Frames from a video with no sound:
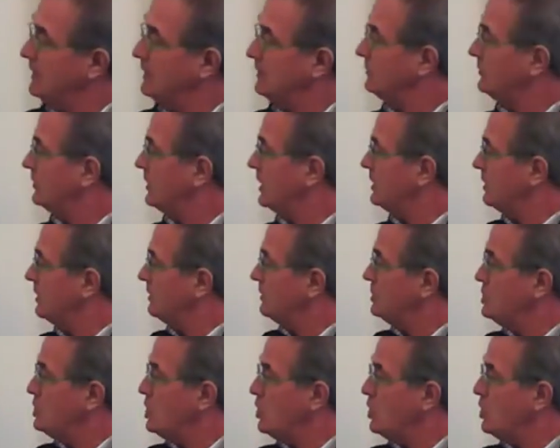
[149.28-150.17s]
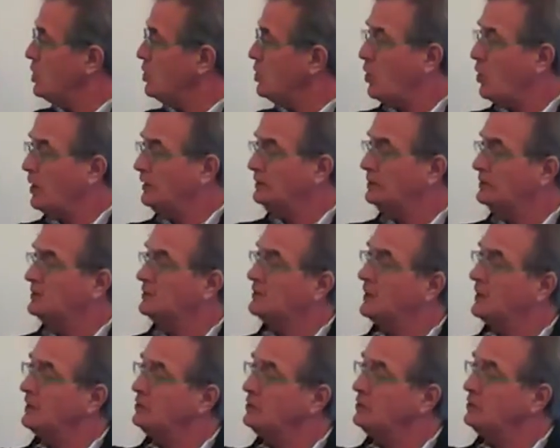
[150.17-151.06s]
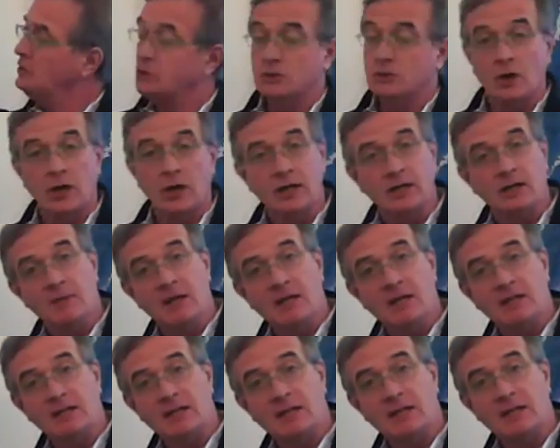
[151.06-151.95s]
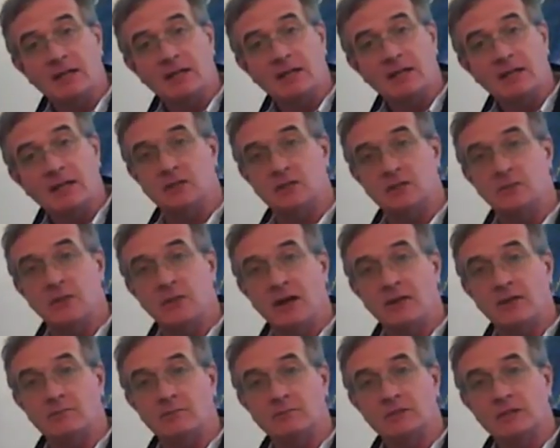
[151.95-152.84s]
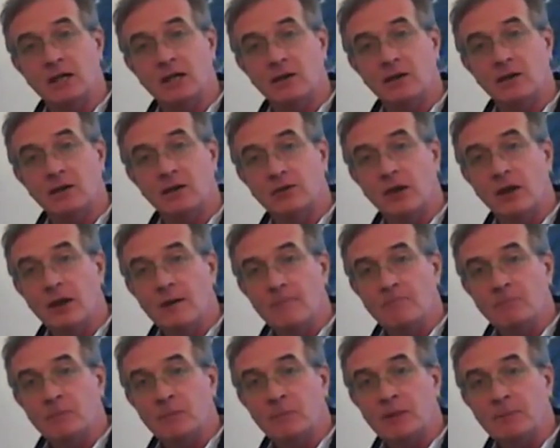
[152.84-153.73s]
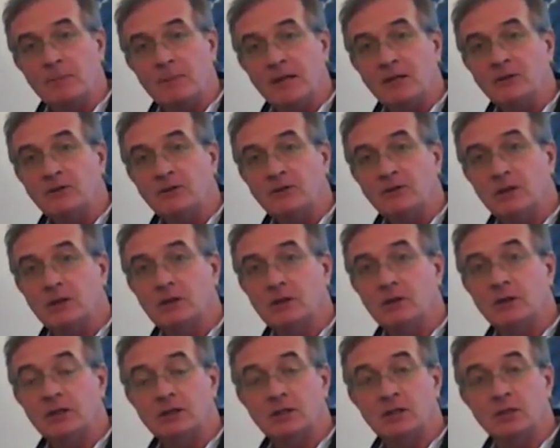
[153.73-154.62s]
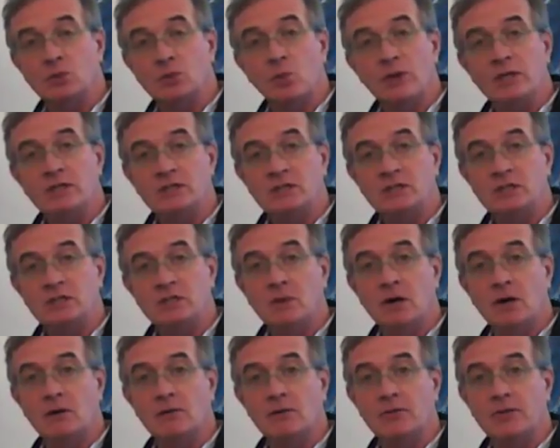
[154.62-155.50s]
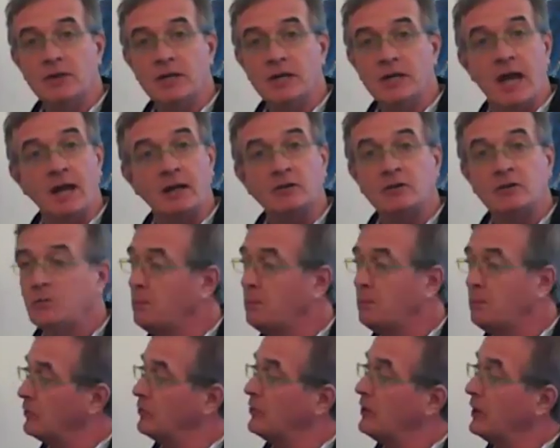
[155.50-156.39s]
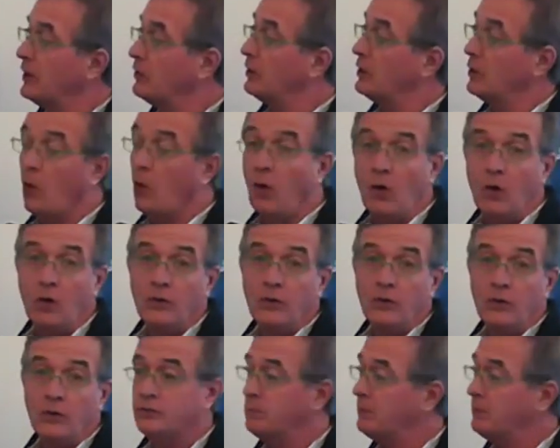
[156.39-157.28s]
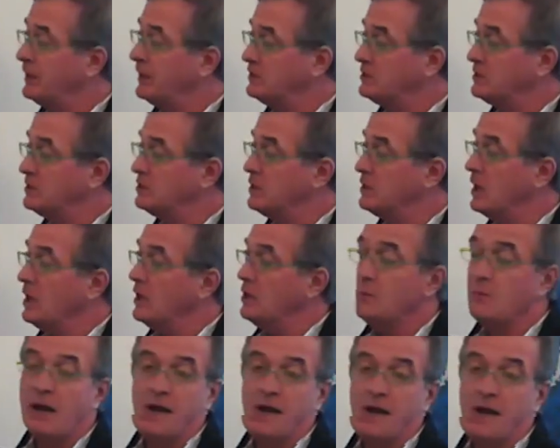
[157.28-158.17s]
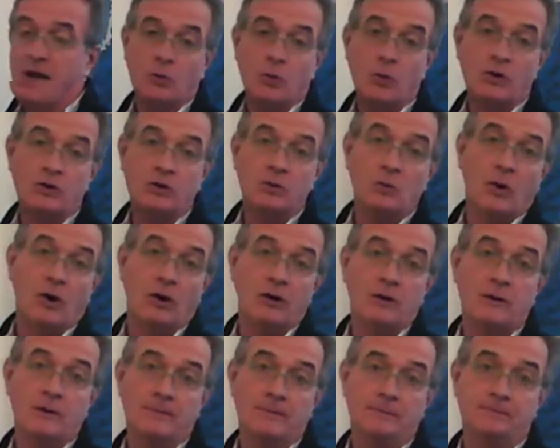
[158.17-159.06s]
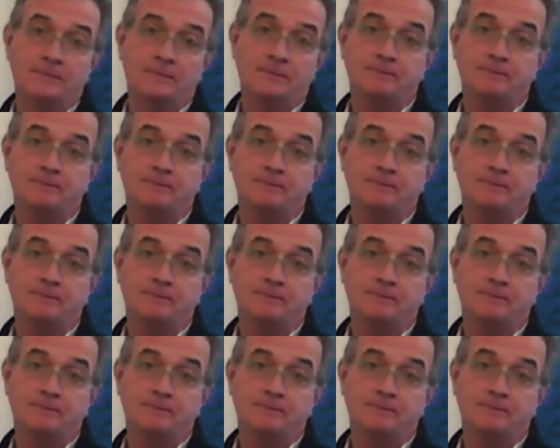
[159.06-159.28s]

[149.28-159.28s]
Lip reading: means that no one center is trying to make that decision by themselves, but basically you get this wisdom of the experts that are at all those places, no matter where you are.